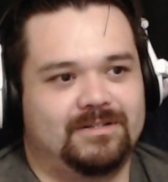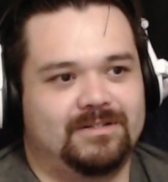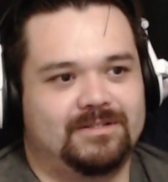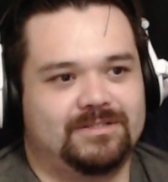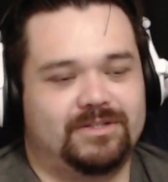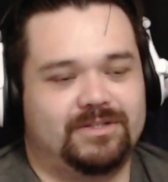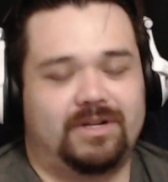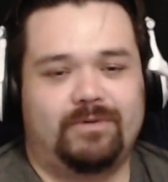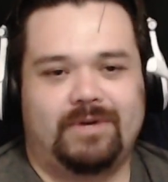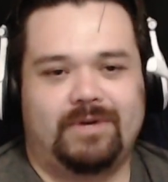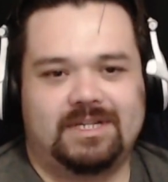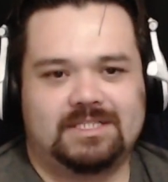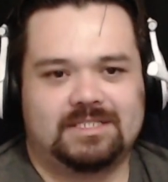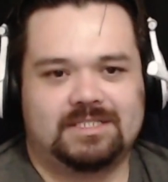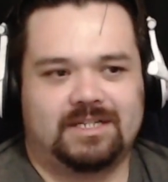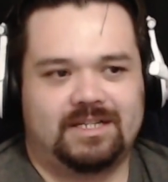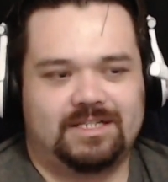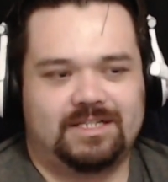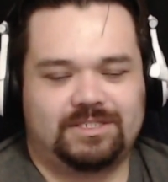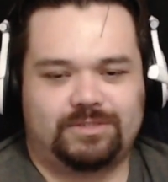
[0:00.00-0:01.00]
So anyways,
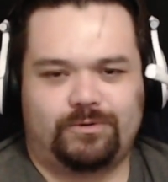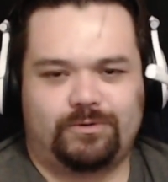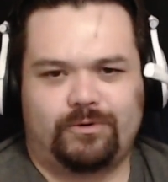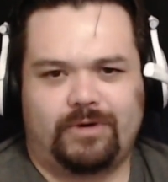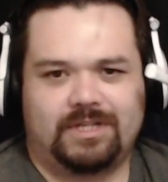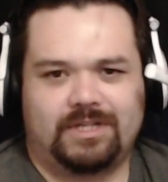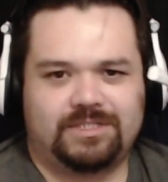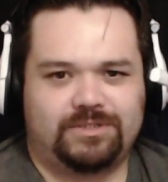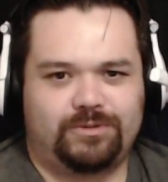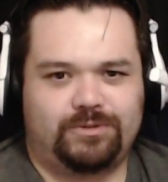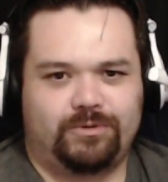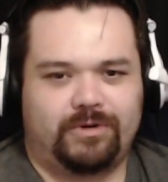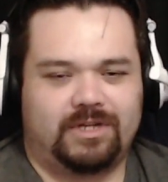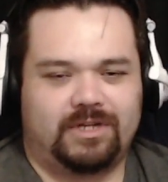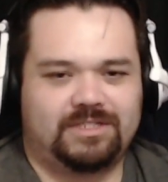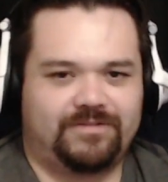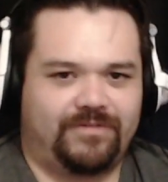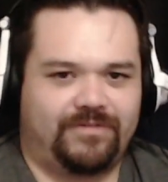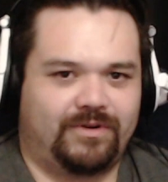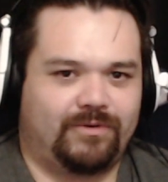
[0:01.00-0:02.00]
uh, this is a request. I do
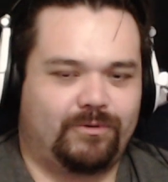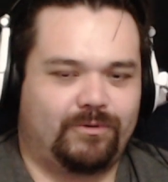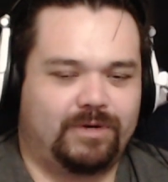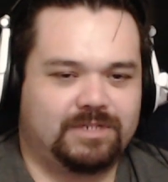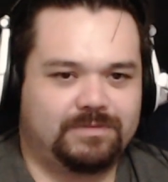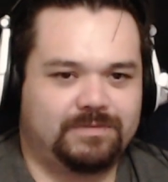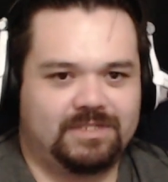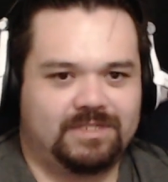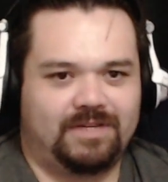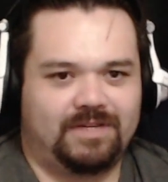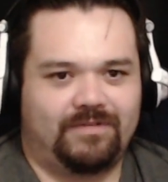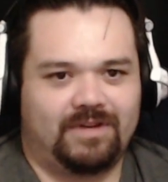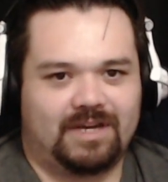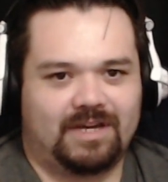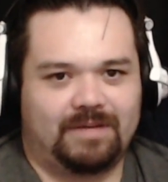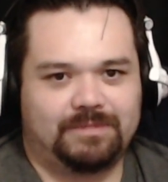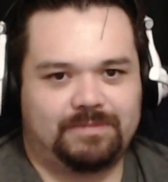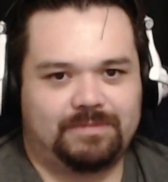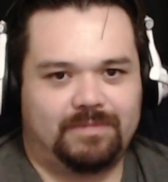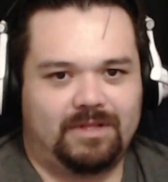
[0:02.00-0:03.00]
request. If you have request, please leave in the
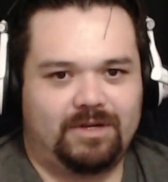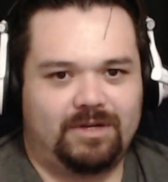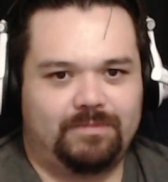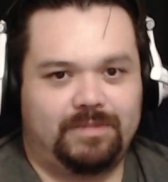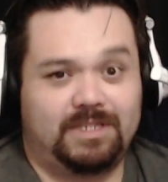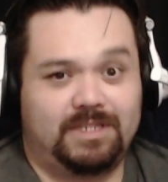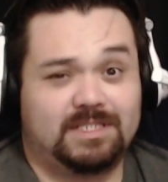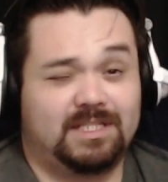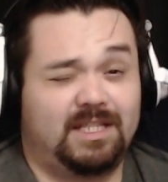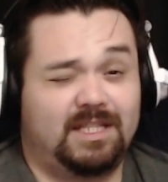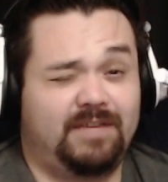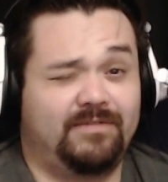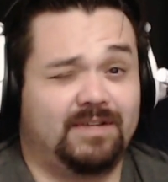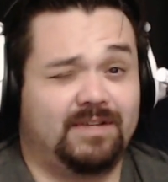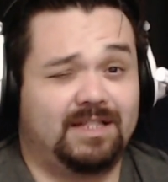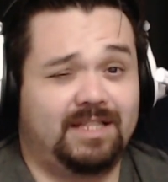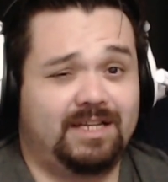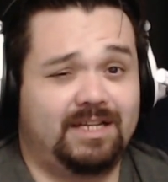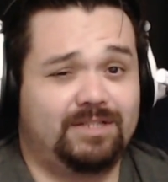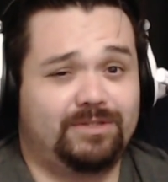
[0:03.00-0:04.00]
comments below. Please leave a
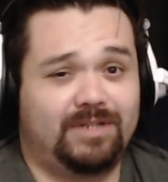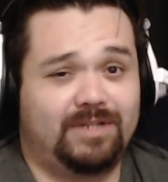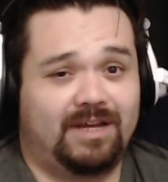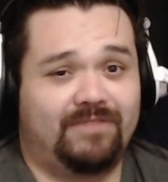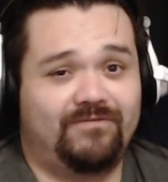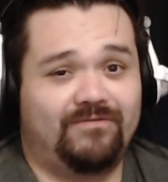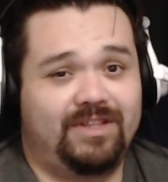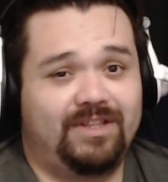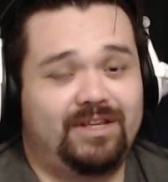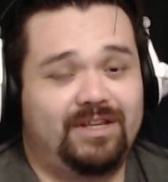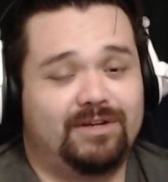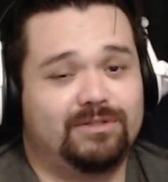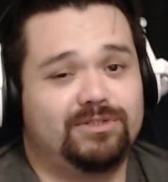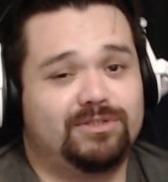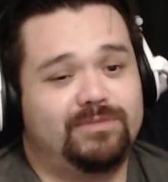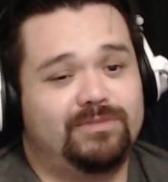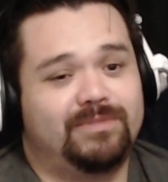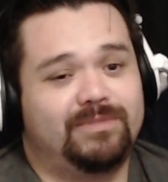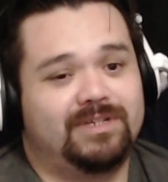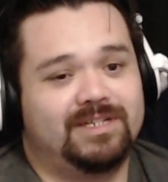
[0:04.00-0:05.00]
link to that video
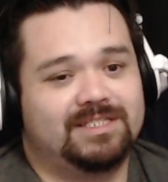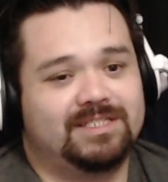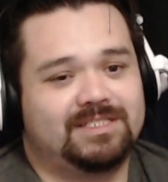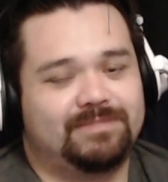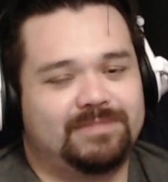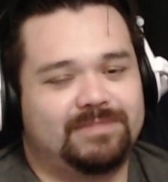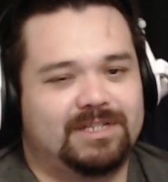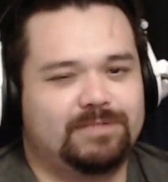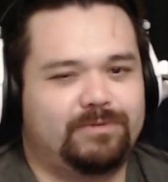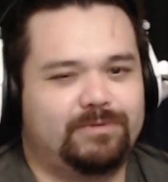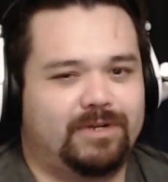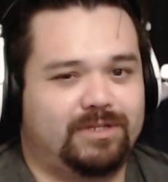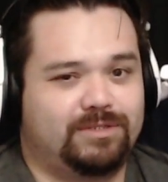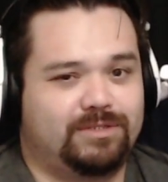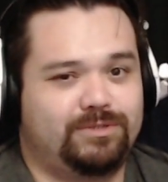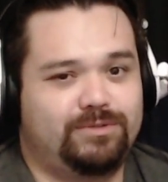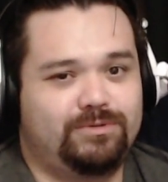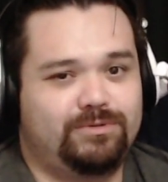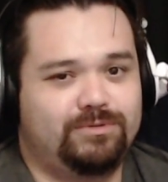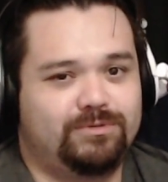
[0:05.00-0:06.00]
too, because sometimes when I
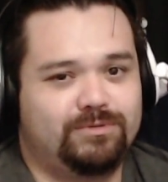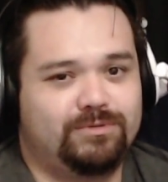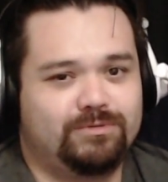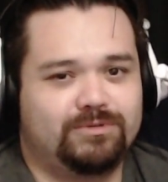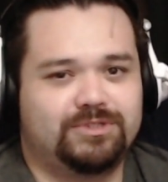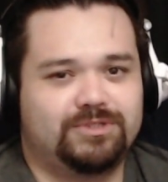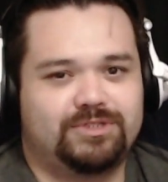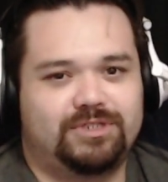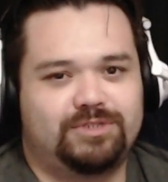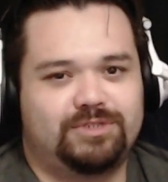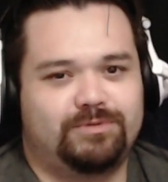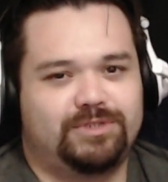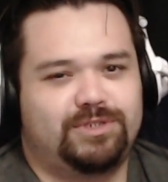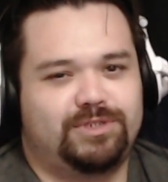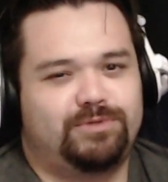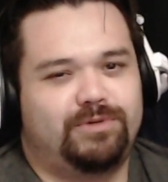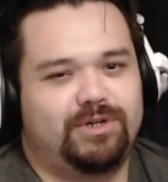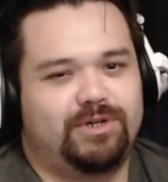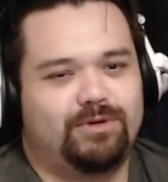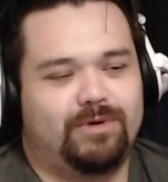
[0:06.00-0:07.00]
do Google search what you
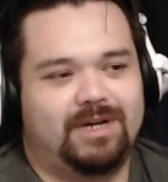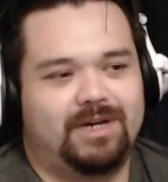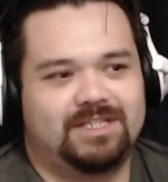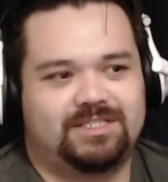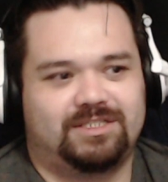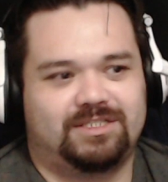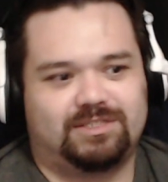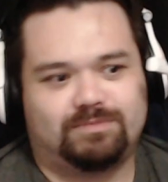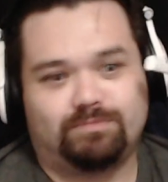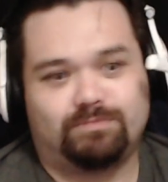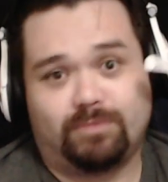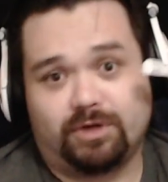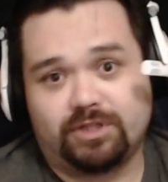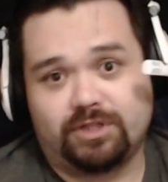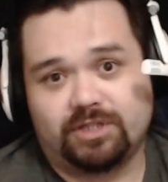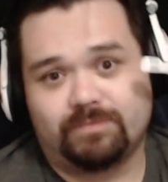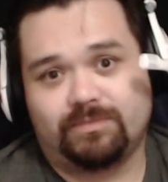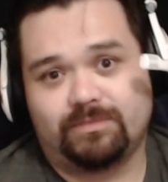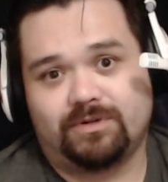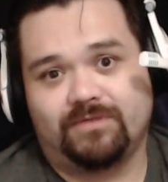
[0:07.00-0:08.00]
request, there's
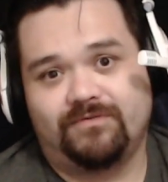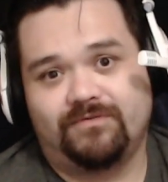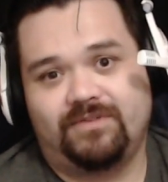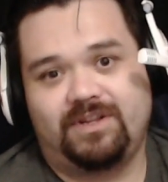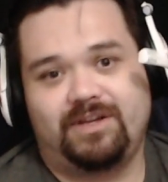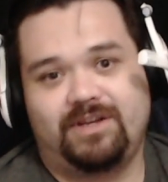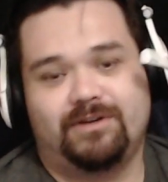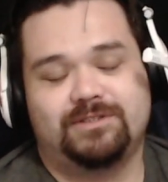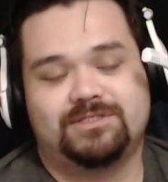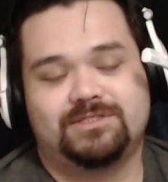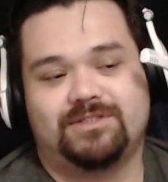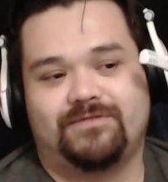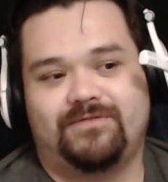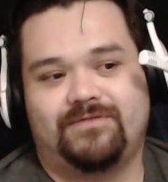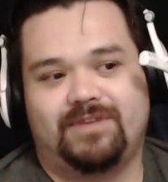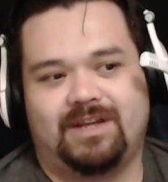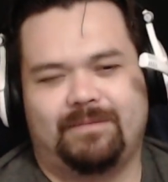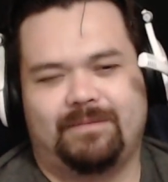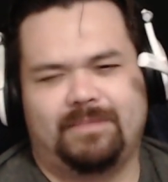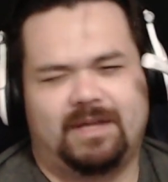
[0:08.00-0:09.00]
multiple videos of
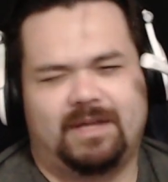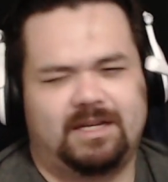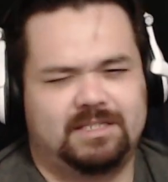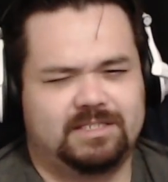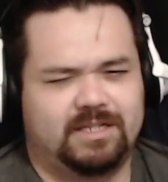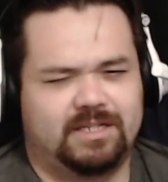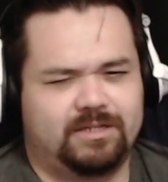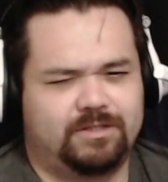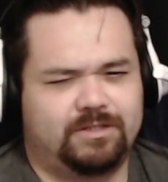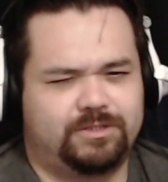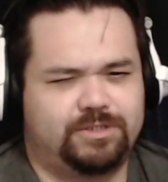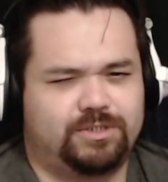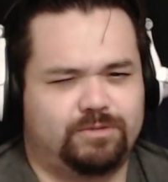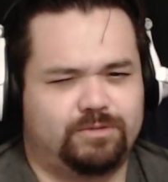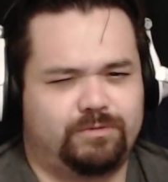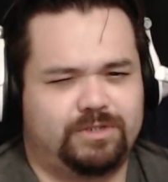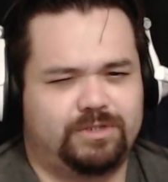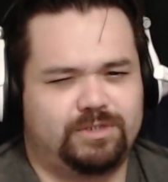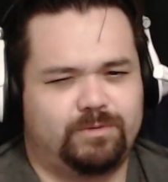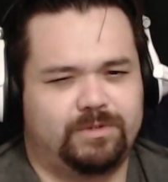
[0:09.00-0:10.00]
it. I'm not exactly sure
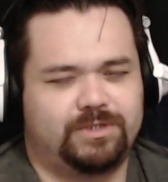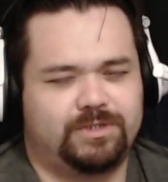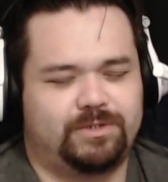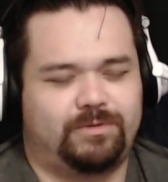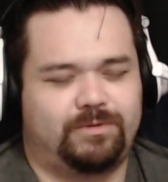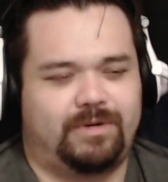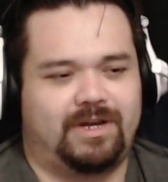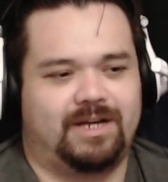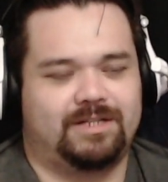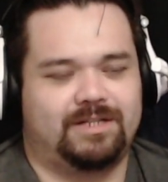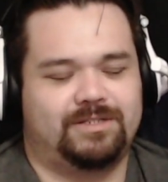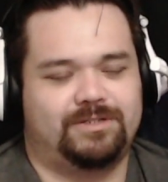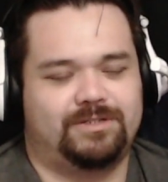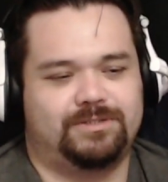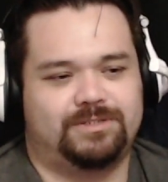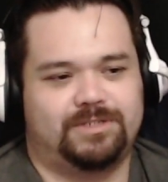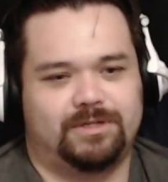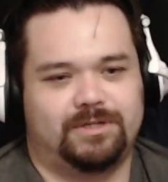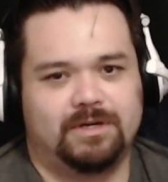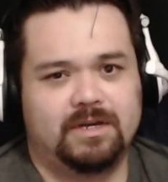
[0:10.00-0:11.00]
which one to react to.
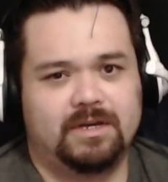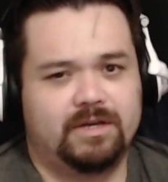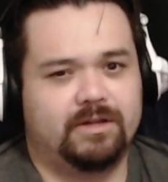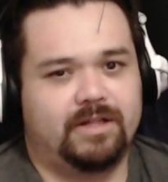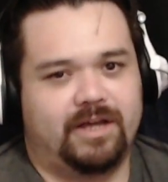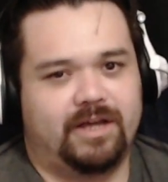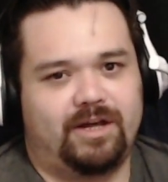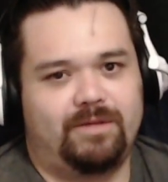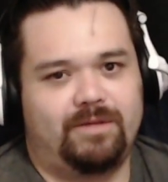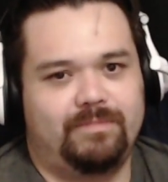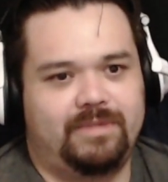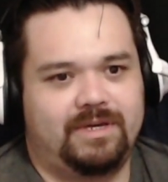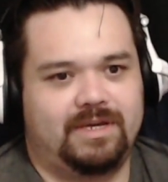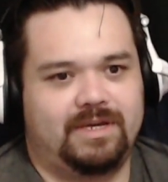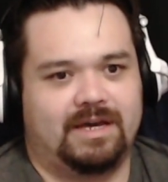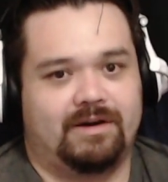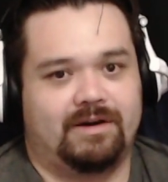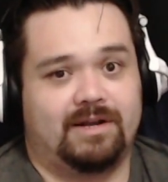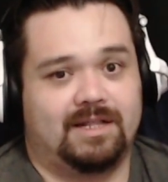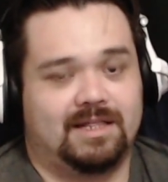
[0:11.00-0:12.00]
So it'll help me
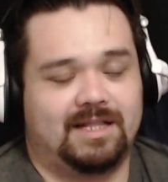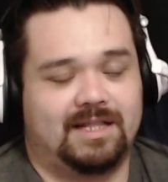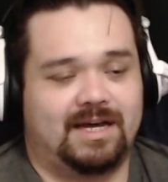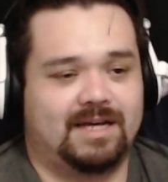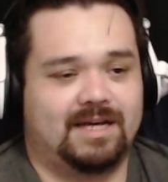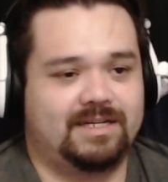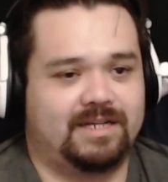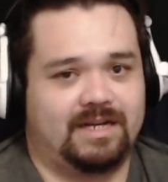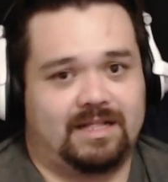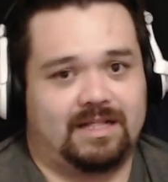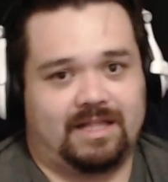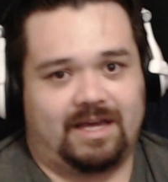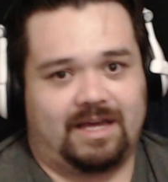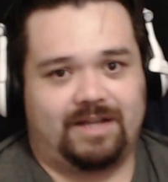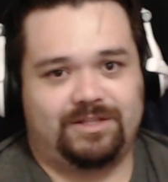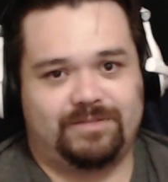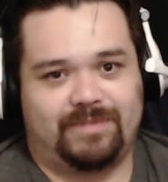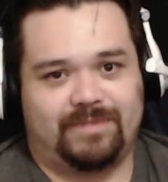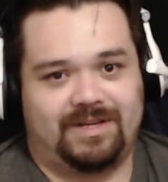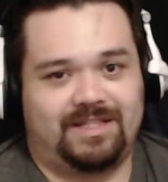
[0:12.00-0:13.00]
out a lot, and I'll add it
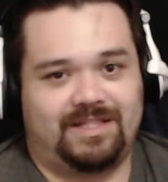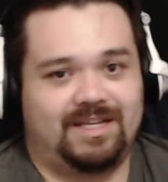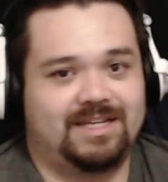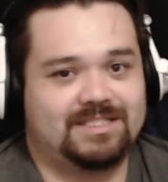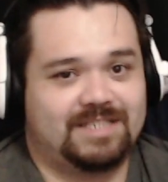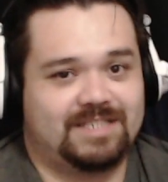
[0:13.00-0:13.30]
to my list.